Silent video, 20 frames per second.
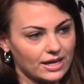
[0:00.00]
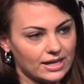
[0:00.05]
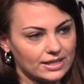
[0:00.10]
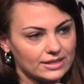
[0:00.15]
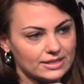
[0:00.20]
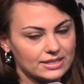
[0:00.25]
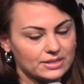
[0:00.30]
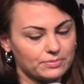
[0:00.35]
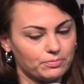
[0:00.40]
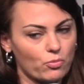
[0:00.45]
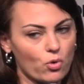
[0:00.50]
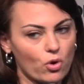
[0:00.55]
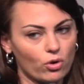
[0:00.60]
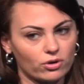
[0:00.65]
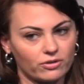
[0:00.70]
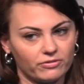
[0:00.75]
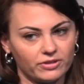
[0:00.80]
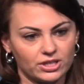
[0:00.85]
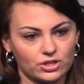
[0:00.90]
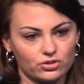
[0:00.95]
It's
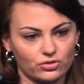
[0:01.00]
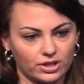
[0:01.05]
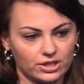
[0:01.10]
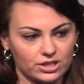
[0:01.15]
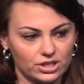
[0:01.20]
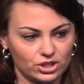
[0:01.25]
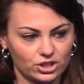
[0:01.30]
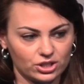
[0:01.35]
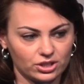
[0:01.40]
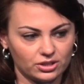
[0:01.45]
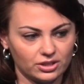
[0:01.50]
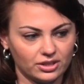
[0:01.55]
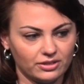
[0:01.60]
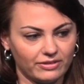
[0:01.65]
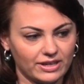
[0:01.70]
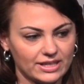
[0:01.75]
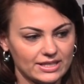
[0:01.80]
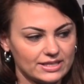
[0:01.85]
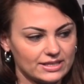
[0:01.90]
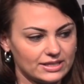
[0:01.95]
more of a traditional
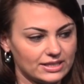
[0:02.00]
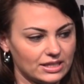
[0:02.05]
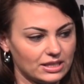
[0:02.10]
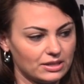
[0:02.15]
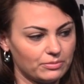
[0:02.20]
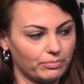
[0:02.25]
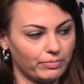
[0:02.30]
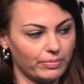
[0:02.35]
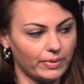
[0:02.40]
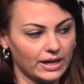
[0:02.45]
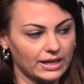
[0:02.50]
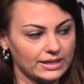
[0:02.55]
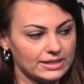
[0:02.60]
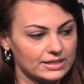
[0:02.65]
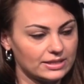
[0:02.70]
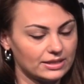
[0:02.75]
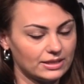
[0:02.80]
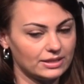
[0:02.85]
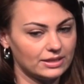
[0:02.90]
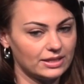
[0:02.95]
investing,
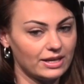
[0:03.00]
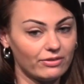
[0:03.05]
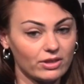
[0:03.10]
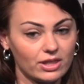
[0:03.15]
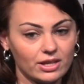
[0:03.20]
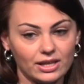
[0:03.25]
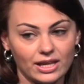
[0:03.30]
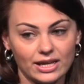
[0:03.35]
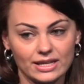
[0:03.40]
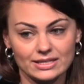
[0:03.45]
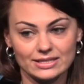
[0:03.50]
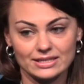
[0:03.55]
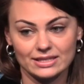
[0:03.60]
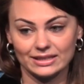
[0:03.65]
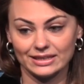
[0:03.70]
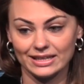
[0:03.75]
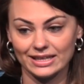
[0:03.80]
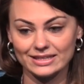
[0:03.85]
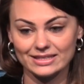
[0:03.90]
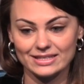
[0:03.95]
but nevertheless,
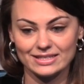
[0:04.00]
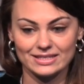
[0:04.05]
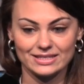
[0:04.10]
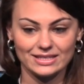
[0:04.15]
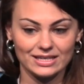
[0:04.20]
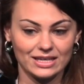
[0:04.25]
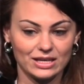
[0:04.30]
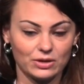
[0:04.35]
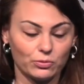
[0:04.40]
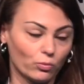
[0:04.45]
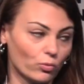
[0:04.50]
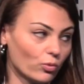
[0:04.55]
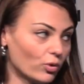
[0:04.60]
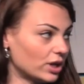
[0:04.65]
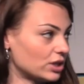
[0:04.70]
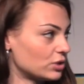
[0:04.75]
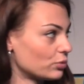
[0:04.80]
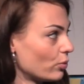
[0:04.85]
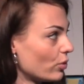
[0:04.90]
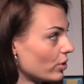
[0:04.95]
let's see
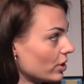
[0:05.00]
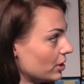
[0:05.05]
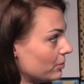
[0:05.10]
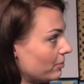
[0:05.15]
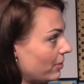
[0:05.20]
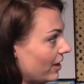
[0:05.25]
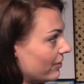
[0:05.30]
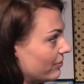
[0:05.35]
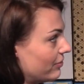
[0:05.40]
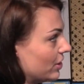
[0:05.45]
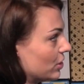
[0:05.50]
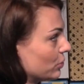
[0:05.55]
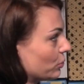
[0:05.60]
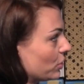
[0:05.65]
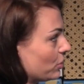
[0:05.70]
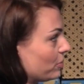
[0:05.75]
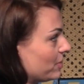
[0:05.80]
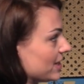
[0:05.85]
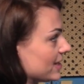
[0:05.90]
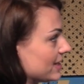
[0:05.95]
what Warren Buffett
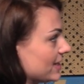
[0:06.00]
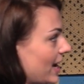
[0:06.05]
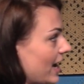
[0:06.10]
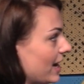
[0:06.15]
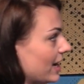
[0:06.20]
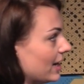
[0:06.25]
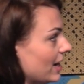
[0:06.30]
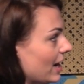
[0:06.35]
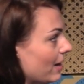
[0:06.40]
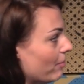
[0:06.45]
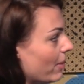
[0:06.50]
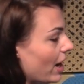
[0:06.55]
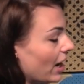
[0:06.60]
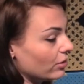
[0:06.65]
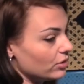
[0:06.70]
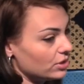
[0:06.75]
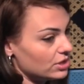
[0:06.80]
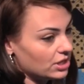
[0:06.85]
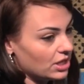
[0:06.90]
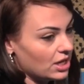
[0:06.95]
would be saying
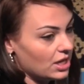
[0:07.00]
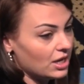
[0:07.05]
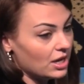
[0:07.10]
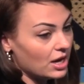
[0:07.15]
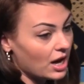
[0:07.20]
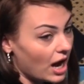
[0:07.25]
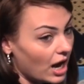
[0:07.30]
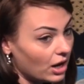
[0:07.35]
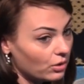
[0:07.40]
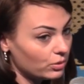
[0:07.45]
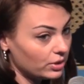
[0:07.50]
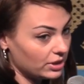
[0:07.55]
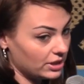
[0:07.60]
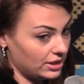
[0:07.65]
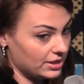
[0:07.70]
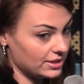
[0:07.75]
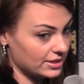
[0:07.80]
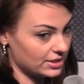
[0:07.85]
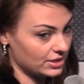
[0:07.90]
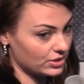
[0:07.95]
about our
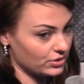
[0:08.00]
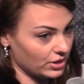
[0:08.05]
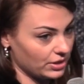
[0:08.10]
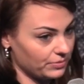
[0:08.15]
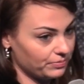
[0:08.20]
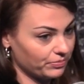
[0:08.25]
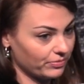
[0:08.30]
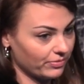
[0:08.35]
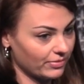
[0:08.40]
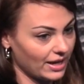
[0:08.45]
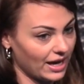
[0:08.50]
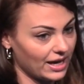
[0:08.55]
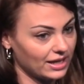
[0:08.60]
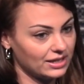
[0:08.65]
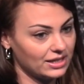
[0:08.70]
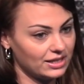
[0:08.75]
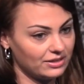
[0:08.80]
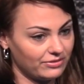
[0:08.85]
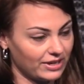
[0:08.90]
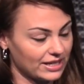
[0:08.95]
industry
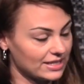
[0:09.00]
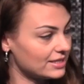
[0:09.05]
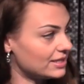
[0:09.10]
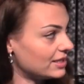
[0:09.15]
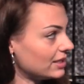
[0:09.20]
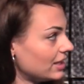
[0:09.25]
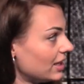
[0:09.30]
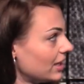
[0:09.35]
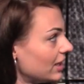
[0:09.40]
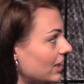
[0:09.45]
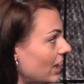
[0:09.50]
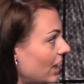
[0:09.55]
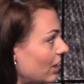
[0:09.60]
and investing in